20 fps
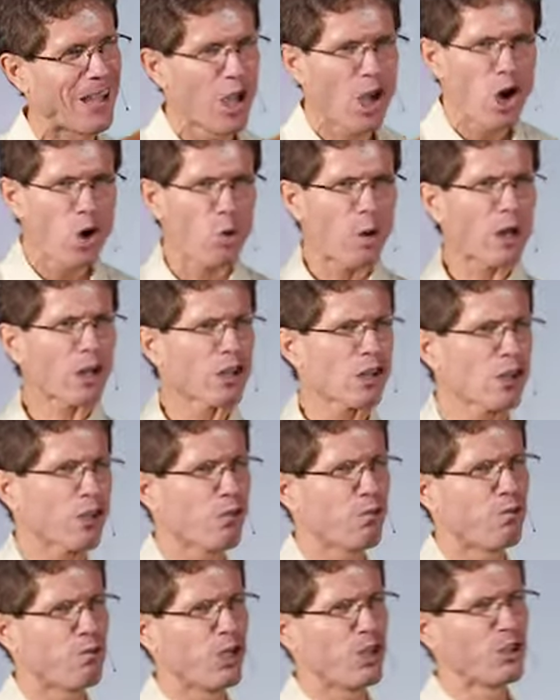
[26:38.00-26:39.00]
What do the
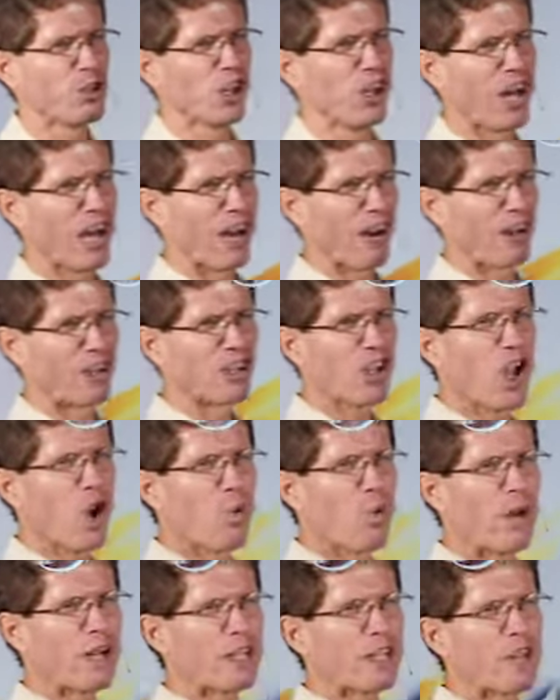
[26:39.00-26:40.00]
visionaries,
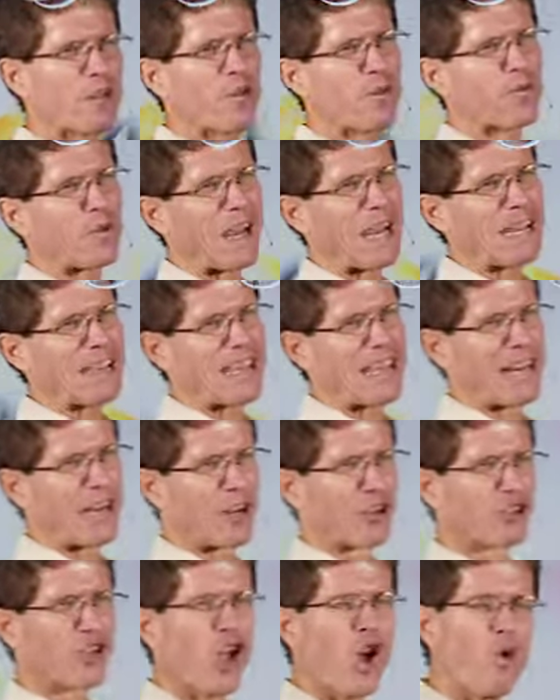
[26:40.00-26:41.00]
what do the faith
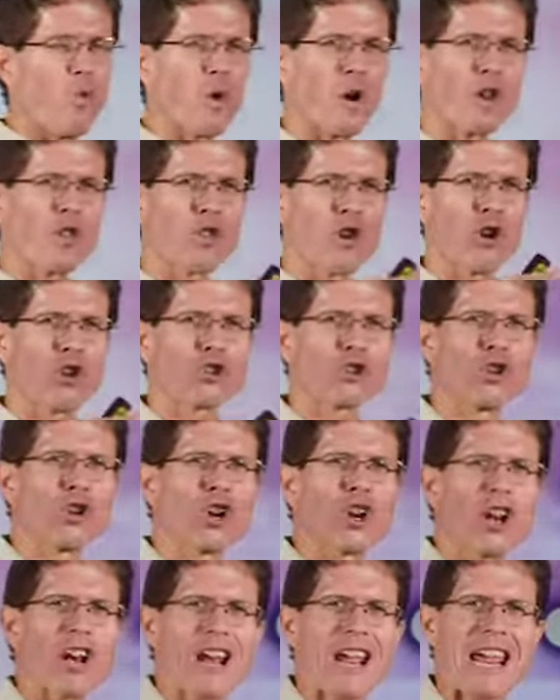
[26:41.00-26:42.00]
healers, what do those who
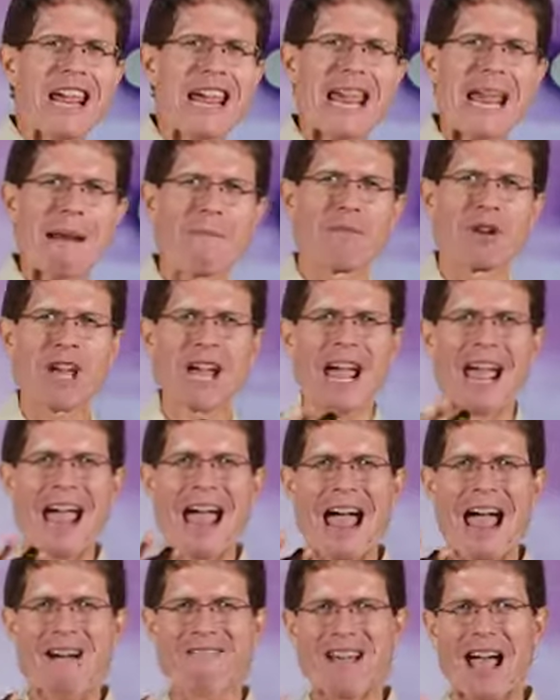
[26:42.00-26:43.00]
claim to
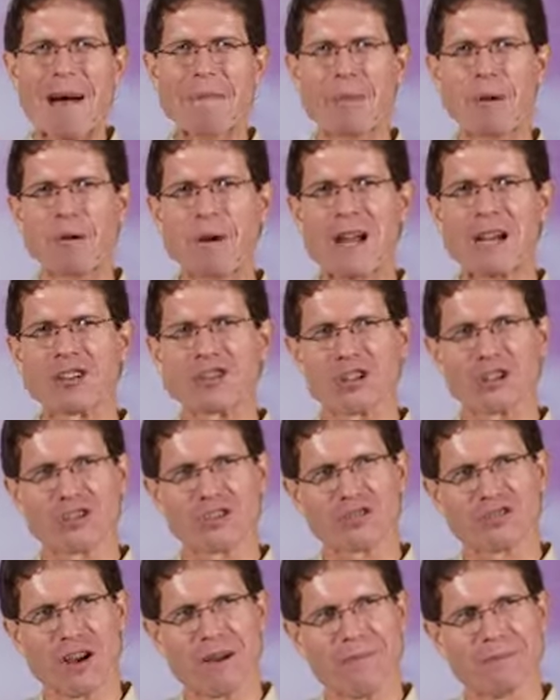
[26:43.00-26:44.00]
have apparitions
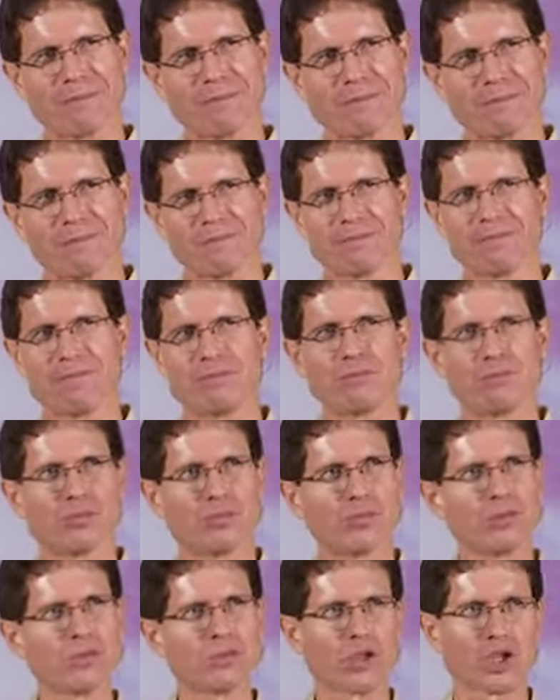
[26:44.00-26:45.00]
from
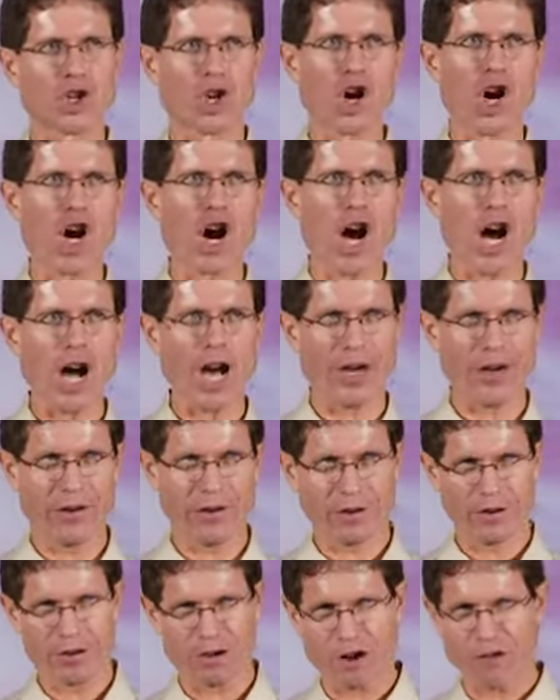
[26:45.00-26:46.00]
God
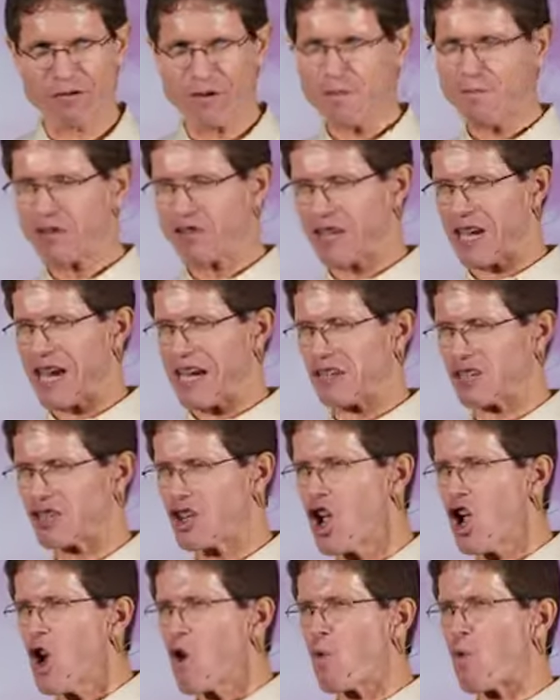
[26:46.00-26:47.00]
or from saints,
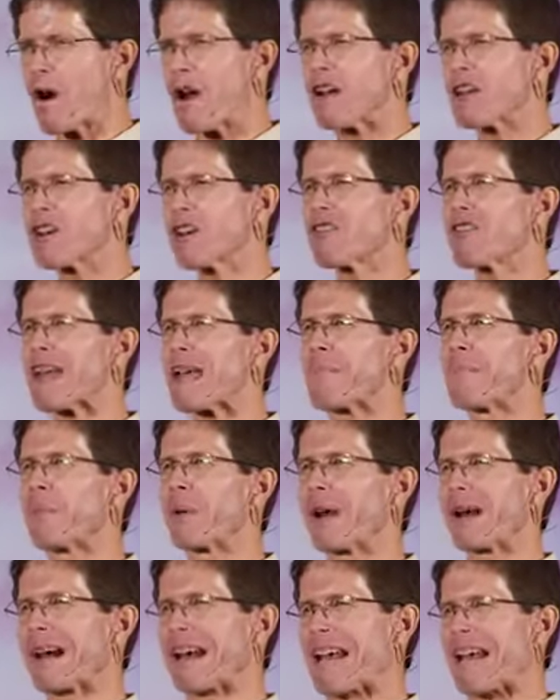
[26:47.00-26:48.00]
what do they
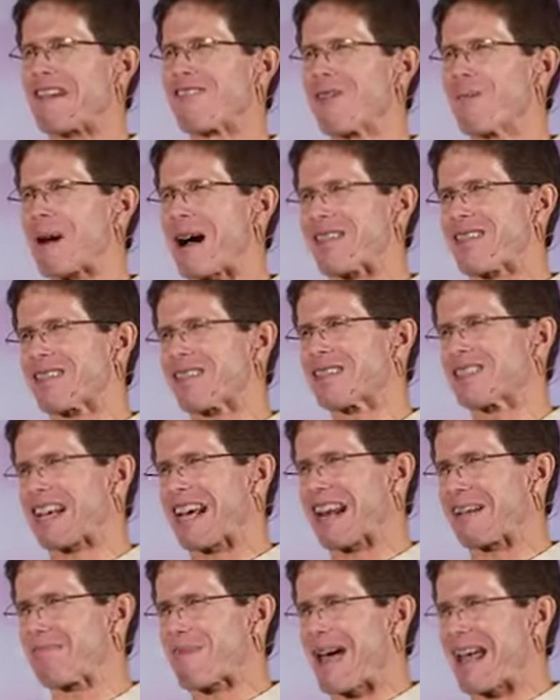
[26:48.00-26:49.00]
believe about the state
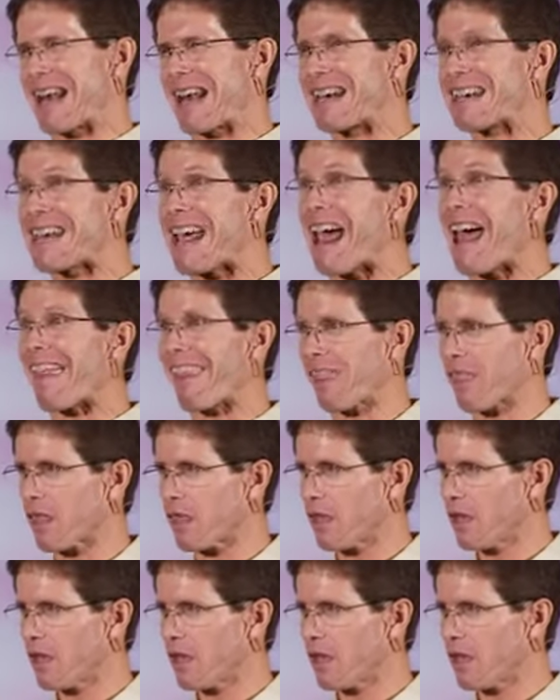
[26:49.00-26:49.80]
of man in death?